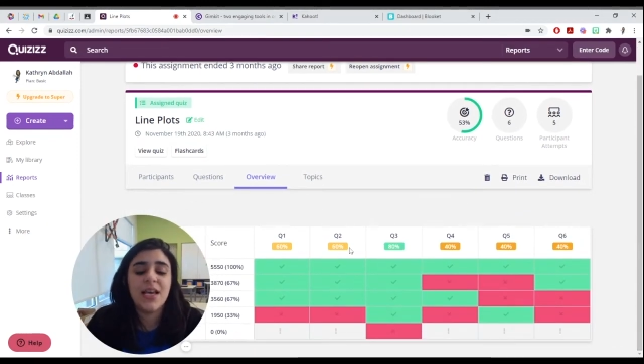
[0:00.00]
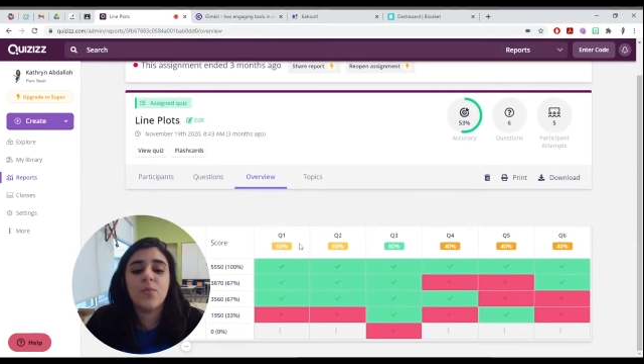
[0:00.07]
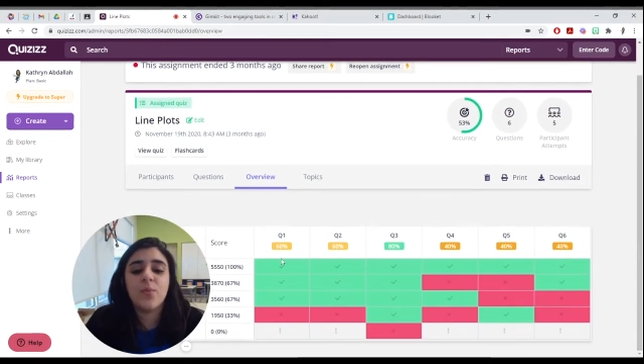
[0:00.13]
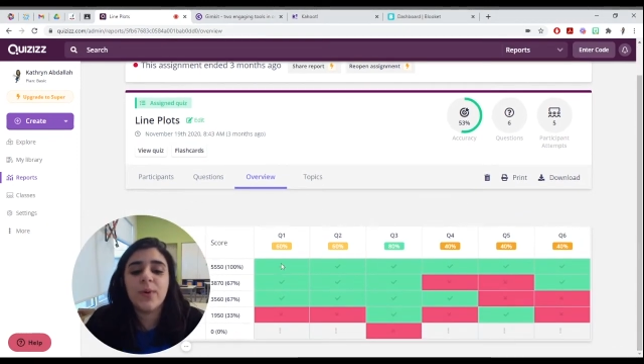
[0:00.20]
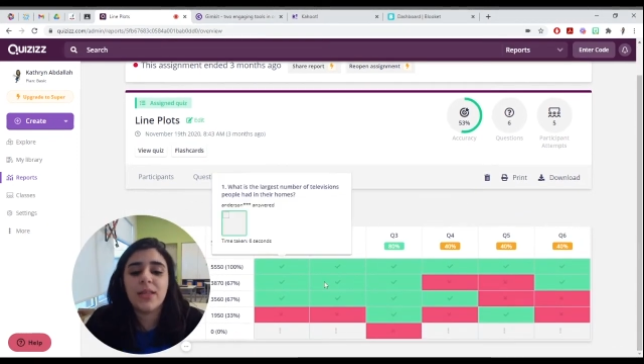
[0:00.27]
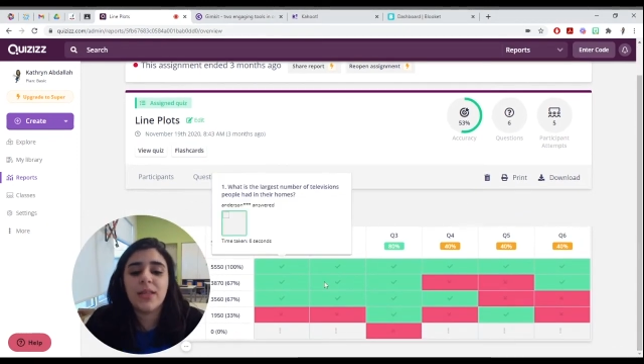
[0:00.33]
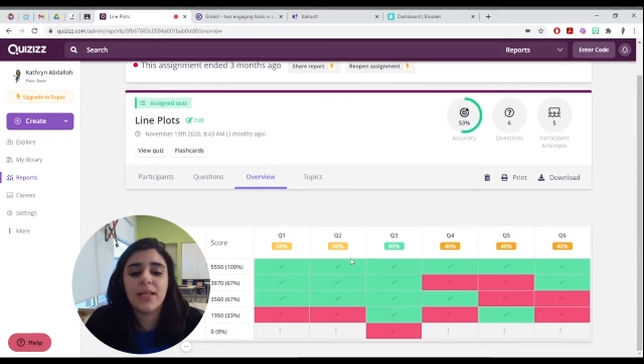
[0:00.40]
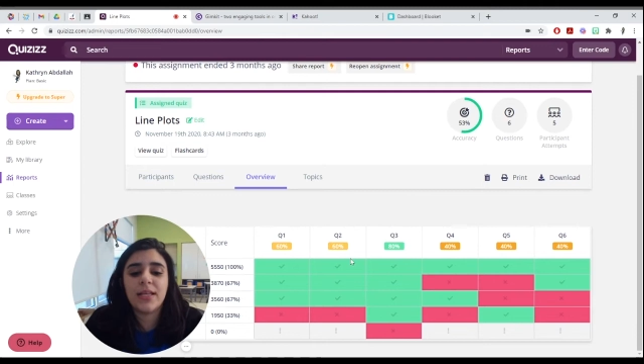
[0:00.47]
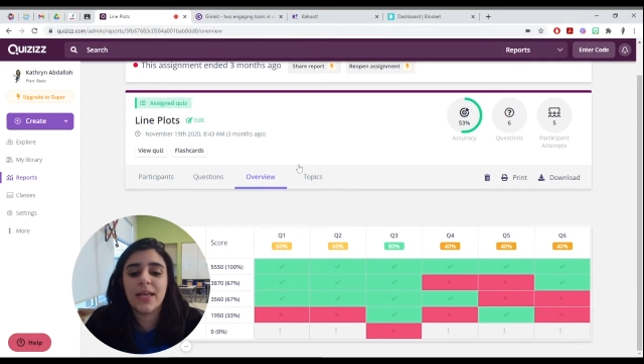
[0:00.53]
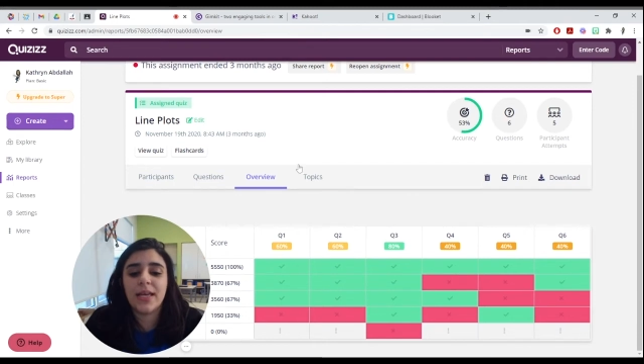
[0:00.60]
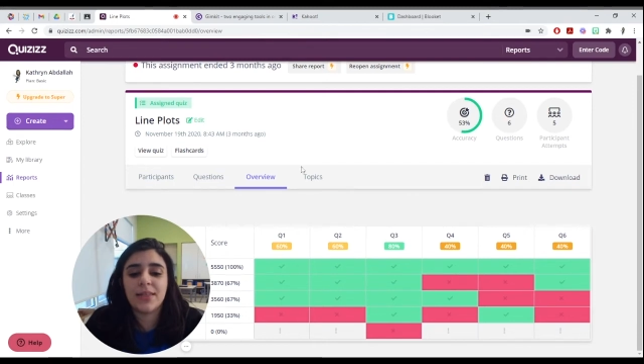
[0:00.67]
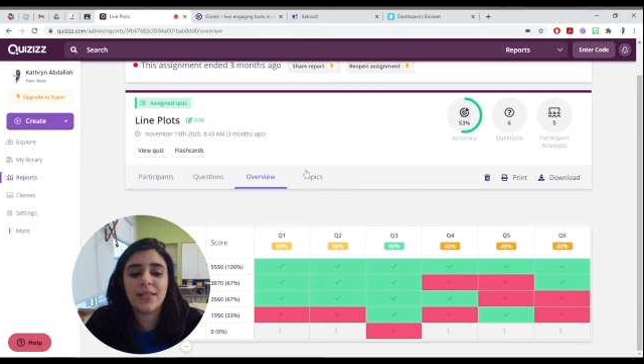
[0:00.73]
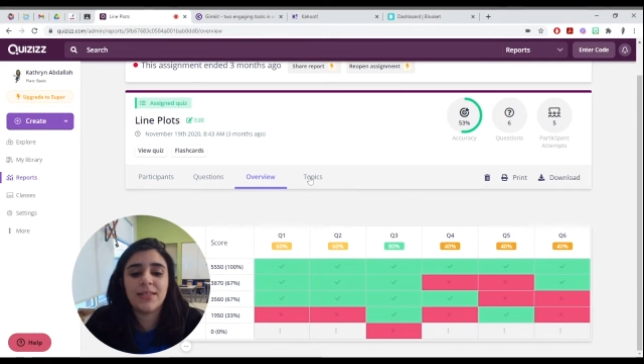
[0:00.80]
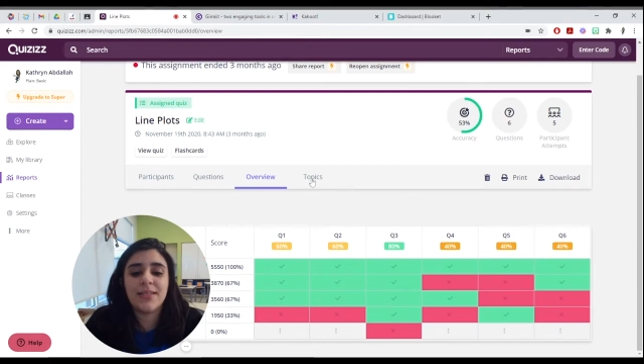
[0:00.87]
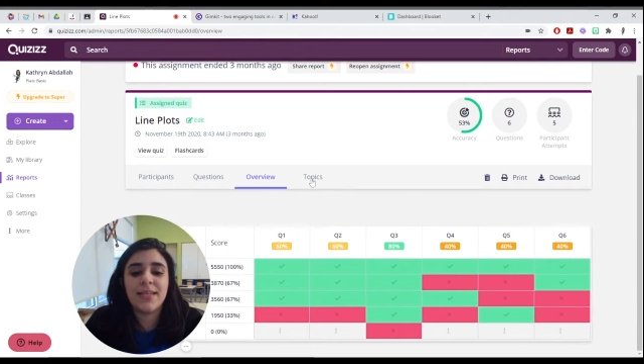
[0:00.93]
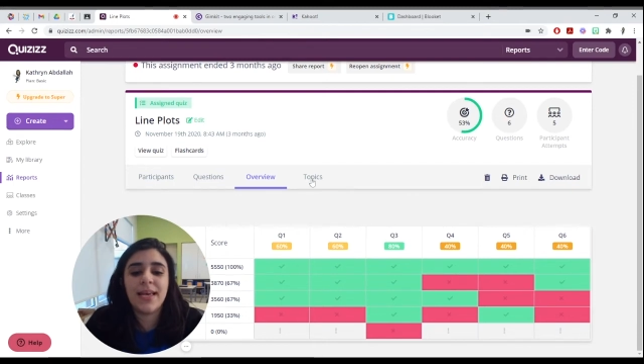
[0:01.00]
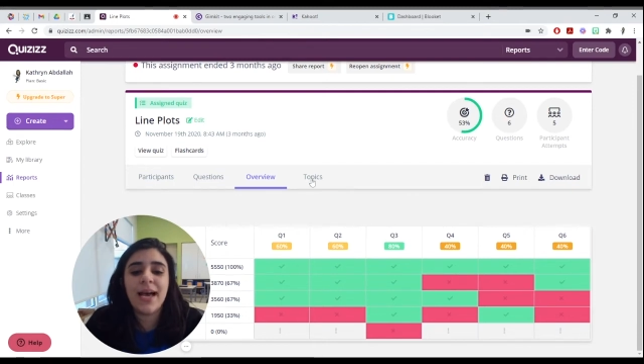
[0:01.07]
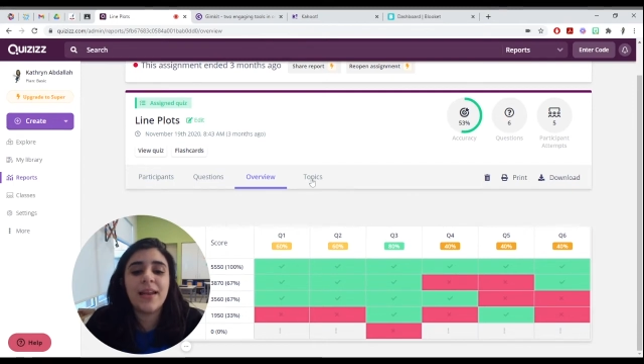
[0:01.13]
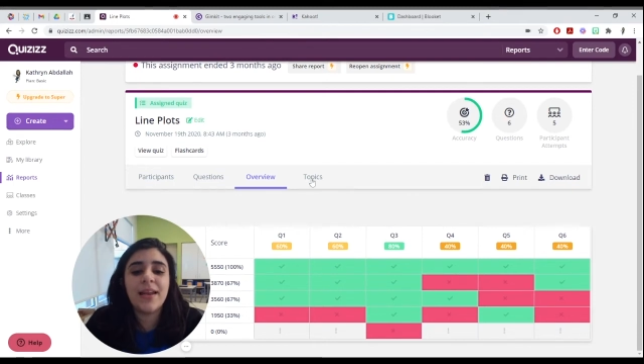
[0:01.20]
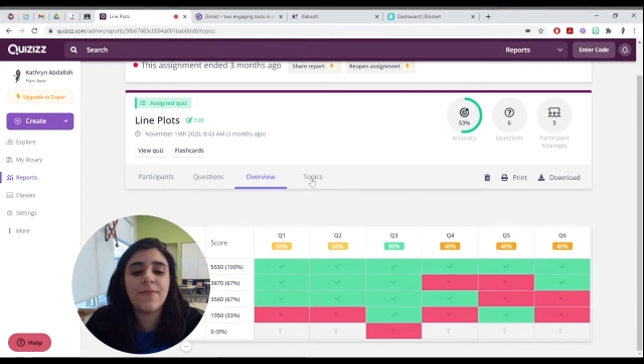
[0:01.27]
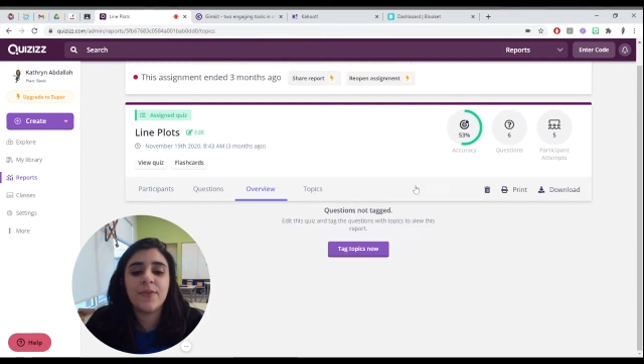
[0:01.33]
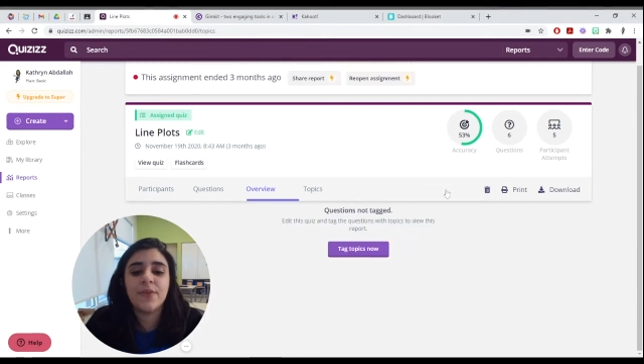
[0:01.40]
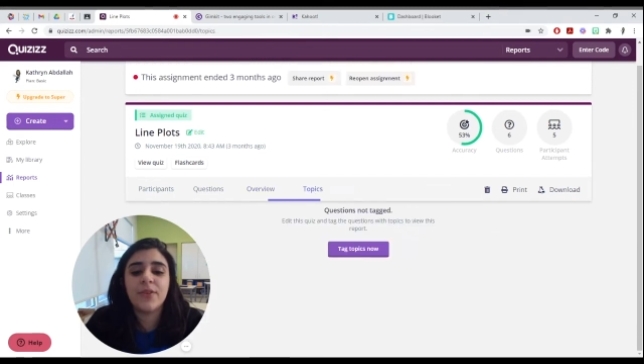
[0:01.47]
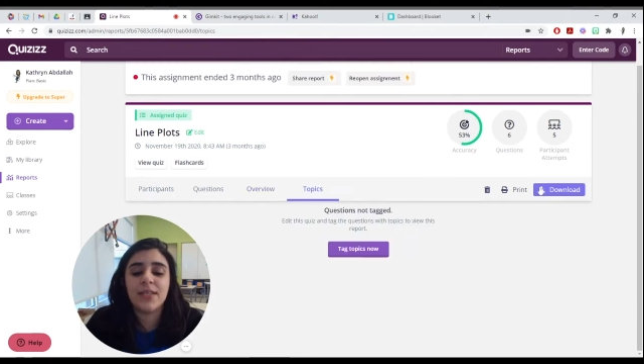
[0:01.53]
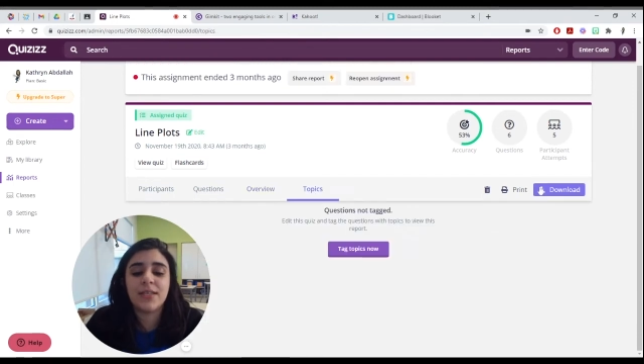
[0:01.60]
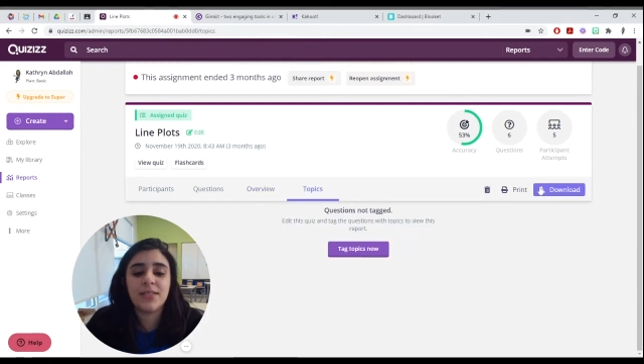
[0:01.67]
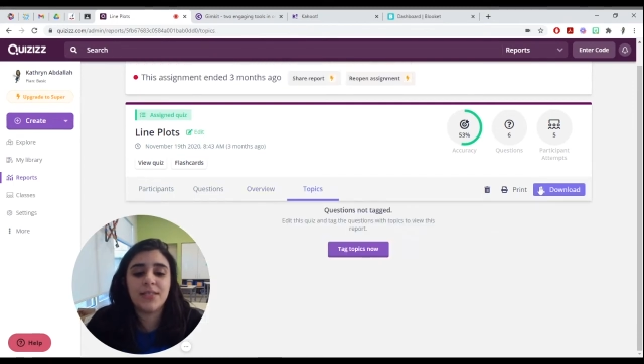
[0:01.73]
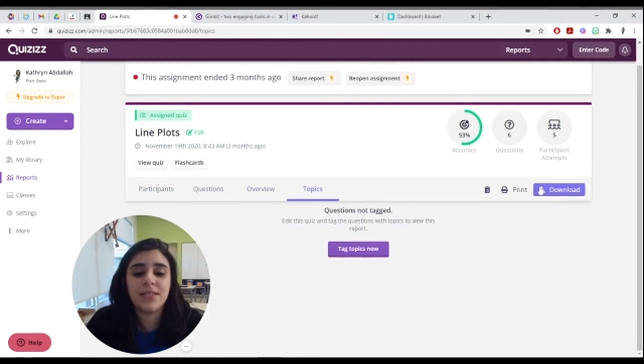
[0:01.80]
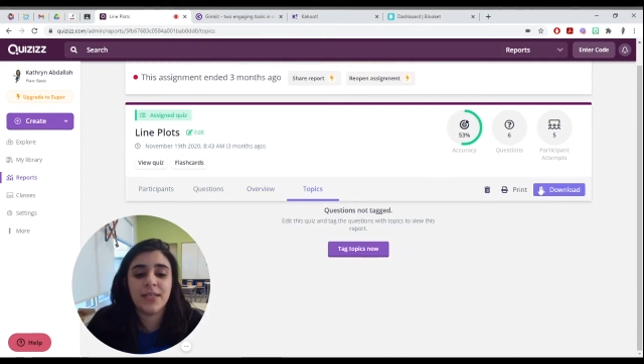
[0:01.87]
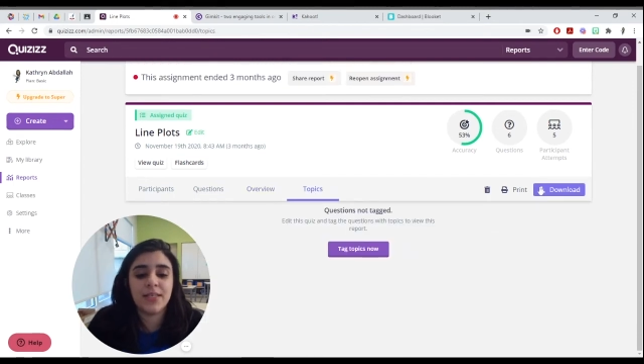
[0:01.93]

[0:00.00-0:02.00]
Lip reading: Really, like the data for this